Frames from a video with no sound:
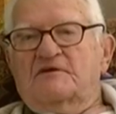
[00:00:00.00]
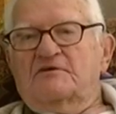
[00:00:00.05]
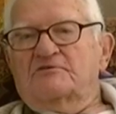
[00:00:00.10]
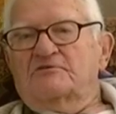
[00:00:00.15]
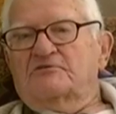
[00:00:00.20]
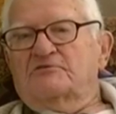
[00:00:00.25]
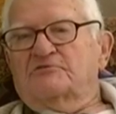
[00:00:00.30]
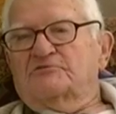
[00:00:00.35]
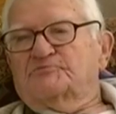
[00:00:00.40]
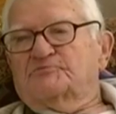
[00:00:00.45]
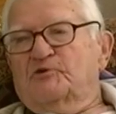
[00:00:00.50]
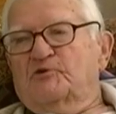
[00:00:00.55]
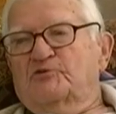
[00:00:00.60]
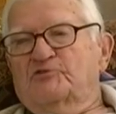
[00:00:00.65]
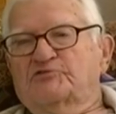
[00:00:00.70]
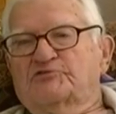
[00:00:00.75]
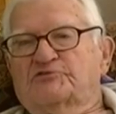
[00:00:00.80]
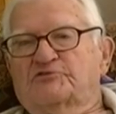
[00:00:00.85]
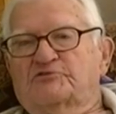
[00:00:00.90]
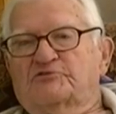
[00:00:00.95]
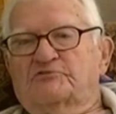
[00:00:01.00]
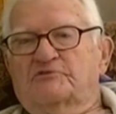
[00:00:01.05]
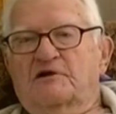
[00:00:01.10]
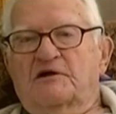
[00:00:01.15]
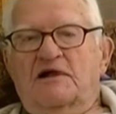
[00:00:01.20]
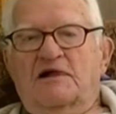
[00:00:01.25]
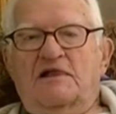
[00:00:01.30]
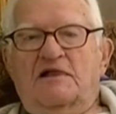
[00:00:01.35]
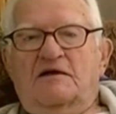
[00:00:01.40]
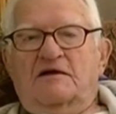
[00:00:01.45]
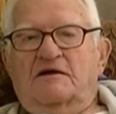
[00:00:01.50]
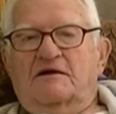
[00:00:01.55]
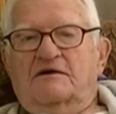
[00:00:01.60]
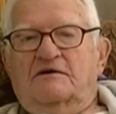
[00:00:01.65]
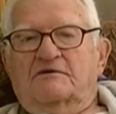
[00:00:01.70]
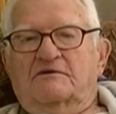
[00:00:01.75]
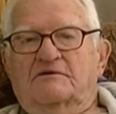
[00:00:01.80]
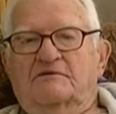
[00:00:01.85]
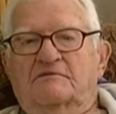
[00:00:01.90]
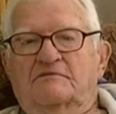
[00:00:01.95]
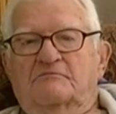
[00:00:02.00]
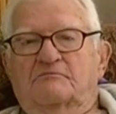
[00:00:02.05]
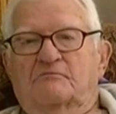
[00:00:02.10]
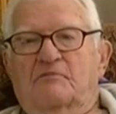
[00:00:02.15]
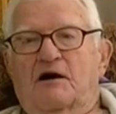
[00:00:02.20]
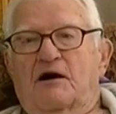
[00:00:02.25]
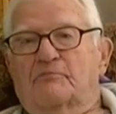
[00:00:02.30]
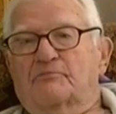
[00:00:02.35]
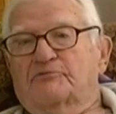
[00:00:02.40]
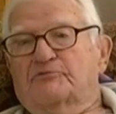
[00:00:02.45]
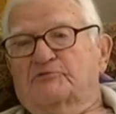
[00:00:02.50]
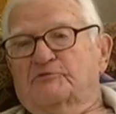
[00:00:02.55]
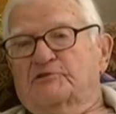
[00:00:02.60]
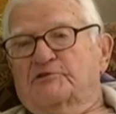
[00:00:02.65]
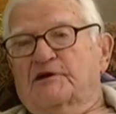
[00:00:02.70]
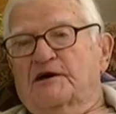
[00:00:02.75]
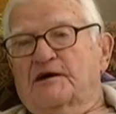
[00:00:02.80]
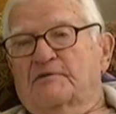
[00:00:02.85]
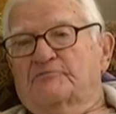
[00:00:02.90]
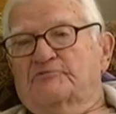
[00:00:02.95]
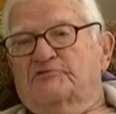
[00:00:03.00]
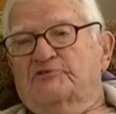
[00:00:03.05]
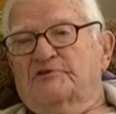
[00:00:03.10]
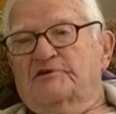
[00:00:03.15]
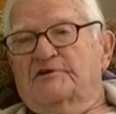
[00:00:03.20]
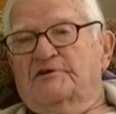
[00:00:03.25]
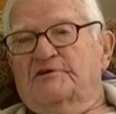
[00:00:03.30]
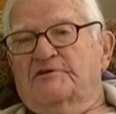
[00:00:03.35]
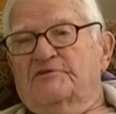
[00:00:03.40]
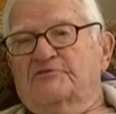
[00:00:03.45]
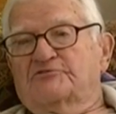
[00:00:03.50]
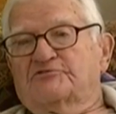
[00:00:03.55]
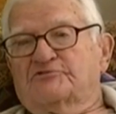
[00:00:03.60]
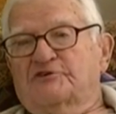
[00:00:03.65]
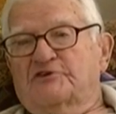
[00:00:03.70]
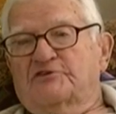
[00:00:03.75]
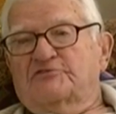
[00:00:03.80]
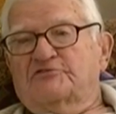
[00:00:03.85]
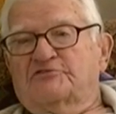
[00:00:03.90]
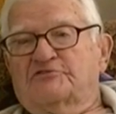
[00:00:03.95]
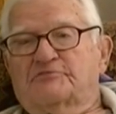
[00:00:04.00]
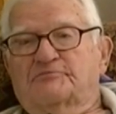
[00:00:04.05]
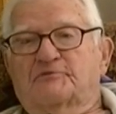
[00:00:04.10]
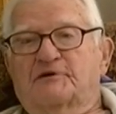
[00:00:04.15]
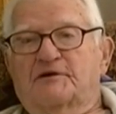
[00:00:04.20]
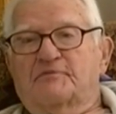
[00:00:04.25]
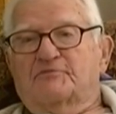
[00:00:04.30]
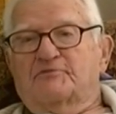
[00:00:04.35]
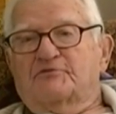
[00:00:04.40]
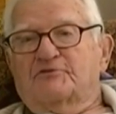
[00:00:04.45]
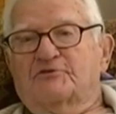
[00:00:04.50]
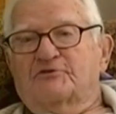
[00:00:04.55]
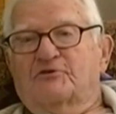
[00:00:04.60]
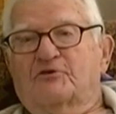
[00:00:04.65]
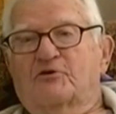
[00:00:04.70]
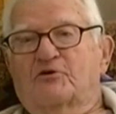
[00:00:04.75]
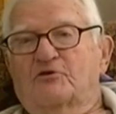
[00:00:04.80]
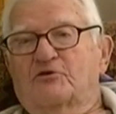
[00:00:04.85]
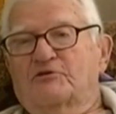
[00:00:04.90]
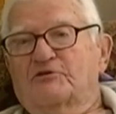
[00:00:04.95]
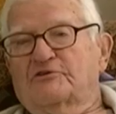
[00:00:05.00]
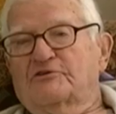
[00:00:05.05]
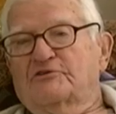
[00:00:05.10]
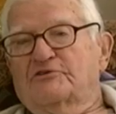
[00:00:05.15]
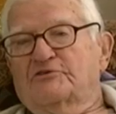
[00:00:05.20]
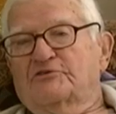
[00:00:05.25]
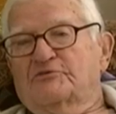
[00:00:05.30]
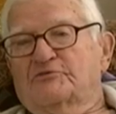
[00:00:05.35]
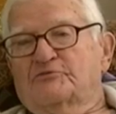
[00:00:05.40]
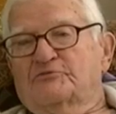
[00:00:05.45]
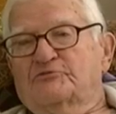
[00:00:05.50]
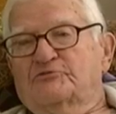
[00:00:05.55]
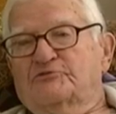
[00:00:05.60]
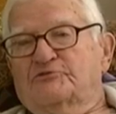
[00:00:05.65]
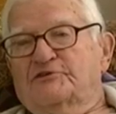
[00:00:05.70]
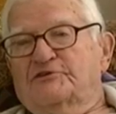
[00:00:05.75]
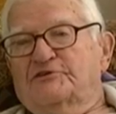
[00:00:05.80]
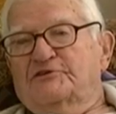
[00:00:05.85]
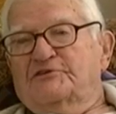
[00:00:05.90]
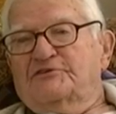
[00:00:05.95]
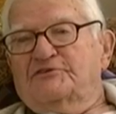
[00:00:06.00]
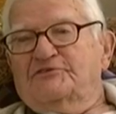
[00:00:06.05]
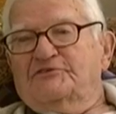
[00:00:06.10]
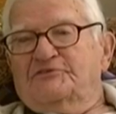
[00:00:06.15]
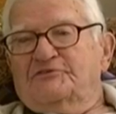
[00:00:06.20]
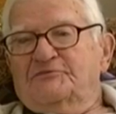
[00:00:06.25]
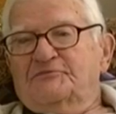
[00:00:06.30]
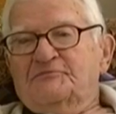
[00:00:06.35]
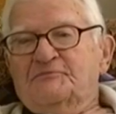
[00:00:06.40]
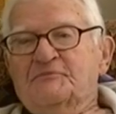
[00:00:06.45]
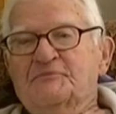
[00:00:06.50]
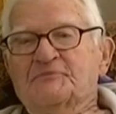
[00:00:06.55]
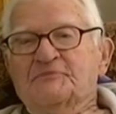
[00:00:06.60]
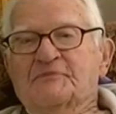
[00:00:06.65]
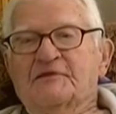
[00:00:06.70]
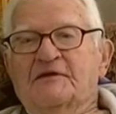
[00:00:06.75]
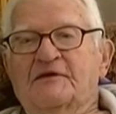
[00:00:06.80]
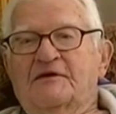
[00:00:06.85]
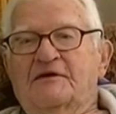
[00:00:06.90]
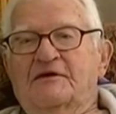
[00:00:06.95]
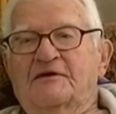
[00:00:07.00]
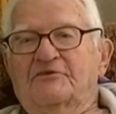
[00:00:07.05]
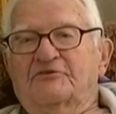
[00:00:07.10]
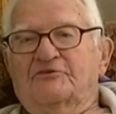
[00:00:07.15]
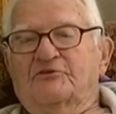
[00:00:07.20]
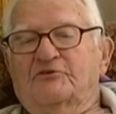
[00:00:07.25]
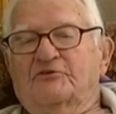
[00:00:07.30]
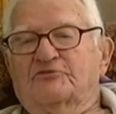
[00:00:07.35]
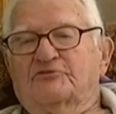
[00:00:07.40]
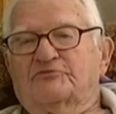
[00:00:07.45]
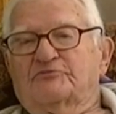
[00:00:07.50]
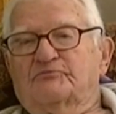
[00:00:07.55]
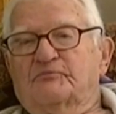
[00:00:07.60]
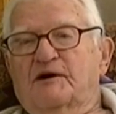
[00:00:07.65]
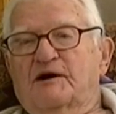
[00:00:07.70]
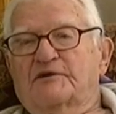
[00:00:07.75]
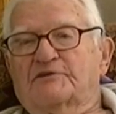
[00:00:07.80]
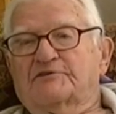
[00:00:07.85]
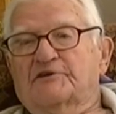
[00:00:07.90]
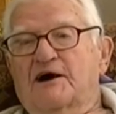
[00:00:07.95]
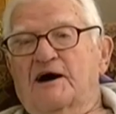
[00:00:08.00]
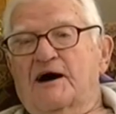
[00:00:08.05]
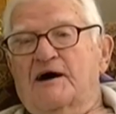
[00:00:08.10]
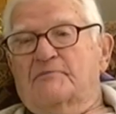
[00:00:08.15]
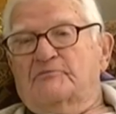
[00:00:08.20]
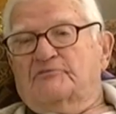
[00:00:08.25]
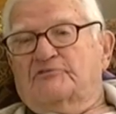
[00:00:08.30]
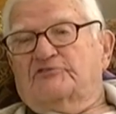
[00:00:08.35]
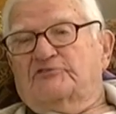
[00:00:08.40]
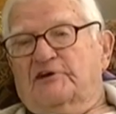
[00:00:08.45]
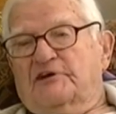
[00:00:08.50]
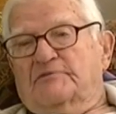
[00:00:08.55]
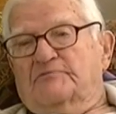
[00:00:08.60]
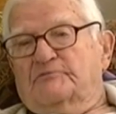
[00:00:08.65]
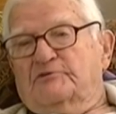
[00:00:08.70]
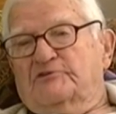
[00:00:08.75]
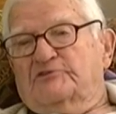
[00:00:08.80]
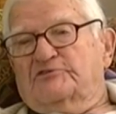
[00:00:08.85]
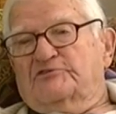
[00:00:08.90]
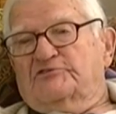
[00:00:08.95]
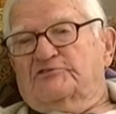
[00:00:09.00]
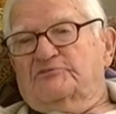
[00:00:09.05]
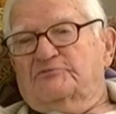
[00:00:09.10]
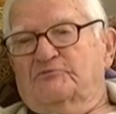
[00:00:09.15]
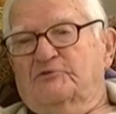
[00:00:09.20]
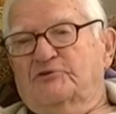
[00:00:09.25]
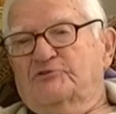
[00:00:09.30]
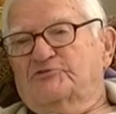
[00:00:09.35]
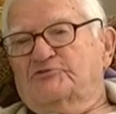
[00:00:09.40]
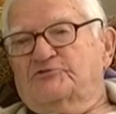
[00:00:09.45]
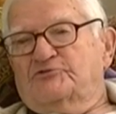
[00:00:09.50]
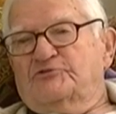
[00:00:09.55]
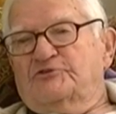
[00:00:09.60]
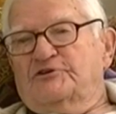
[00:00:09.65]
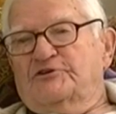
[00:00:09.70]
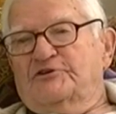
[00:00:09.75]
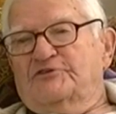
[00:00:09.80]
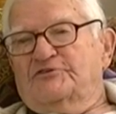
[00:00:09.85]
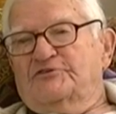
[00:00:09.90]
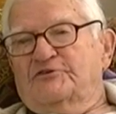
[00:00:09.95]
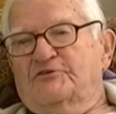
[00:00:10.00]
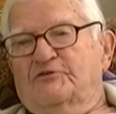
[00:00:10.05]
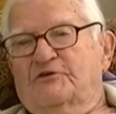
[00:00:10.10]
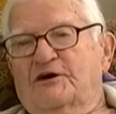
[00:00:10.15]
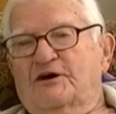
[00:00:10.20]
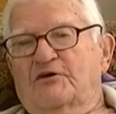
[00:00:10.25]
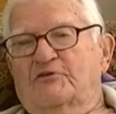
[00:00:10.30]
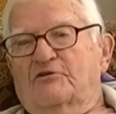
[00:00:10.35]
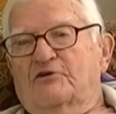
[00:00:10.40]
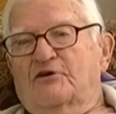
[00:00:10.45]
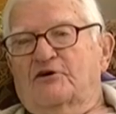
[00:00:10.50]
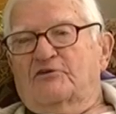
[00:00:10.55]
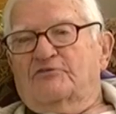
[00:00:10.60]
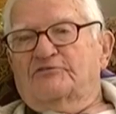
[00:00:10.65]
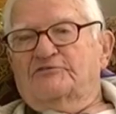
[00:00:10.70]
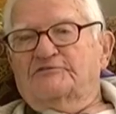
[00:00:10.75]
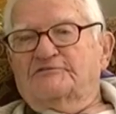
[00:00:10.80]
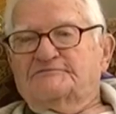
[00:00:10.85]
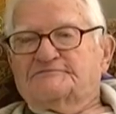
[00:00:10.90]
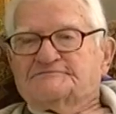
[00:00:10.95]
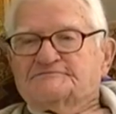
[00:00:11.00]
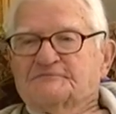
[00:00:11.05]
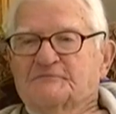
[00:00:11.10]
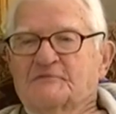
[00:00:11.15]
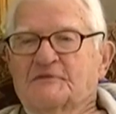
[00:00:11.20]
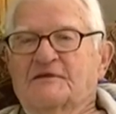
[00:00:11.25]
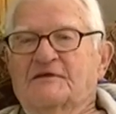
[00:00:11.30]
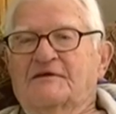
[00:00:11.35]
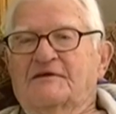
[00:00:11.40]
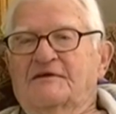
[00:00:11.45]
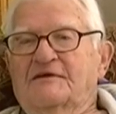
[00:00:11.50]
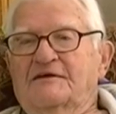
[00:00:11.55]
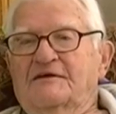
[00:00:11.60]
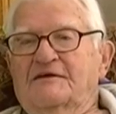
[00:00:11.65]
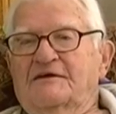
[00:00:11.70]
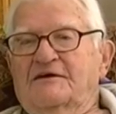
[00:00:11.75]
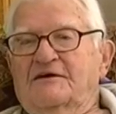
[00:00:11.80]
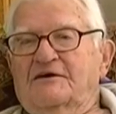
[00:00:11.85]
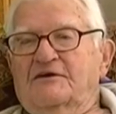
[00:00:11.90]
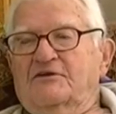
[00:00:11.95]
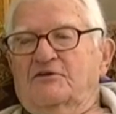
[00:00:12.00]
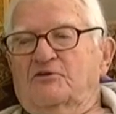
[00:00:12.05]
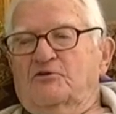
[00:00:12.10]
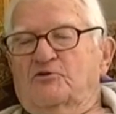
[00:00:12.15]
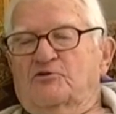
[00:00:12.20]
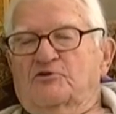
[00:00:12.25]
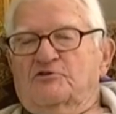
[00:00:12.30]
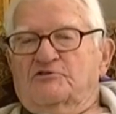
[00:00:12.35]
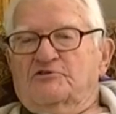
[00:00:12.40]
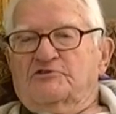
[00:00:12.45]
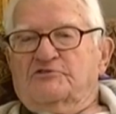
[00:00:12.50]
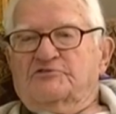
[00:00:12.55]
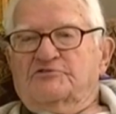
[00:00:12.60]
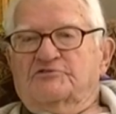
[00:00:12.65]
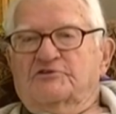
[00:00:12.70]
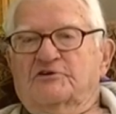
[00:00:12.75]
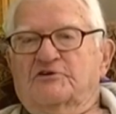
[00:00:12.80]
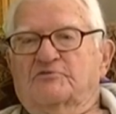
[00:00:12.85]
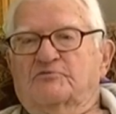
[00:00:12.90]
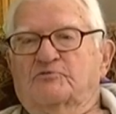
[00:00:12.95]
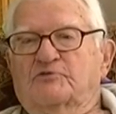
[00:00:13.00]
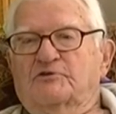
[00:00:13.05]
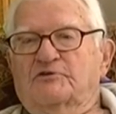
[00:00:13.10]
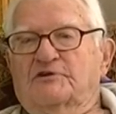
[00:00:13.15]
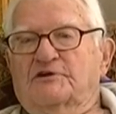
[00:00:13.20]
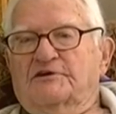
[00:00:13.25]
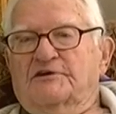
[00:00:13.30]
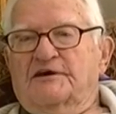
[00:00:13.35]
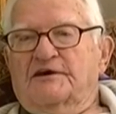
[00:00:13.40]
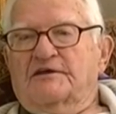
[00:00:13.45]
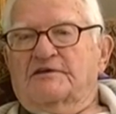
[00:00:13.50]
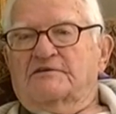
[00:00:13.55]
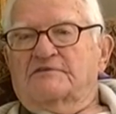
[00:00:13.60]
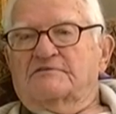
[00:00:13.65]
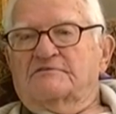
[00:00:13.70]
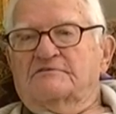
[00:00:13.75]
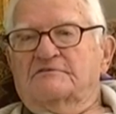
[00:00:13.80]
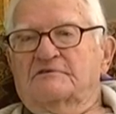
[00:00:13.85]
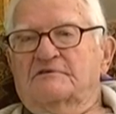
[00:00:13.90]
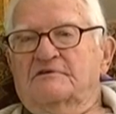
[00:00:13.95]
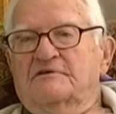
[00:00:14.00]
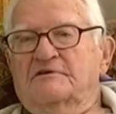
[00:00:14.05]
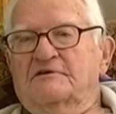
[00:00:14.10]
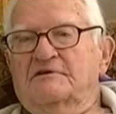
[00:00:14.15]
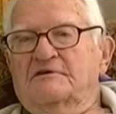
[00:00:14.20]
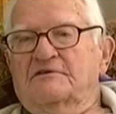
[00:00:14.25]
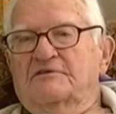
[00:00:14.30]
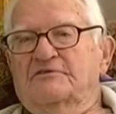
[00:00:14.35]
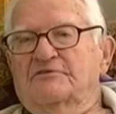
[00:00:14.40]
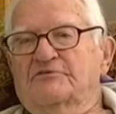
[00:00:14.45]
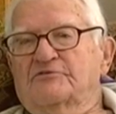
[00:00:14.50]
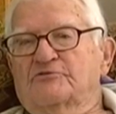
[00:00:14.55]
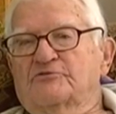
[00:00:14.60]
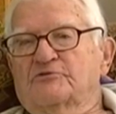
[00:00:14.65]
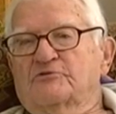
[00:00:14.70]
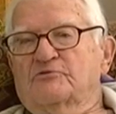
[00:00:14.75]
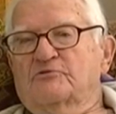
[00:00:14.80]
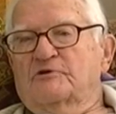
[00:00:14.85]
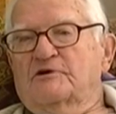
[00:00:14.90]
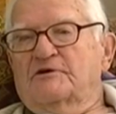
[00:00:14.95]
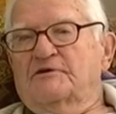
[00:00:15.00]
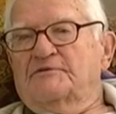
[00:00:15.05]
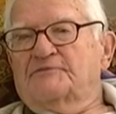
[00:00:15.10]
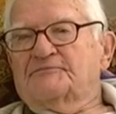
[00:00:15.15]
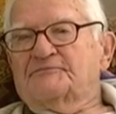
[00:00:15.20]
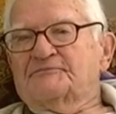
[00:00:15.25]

you were supposed to mop 3 times a day, change the paper, you know, all these routines. So it was by time segments, what you did, you know, how often. And Lauren just took one look at it and threw it away.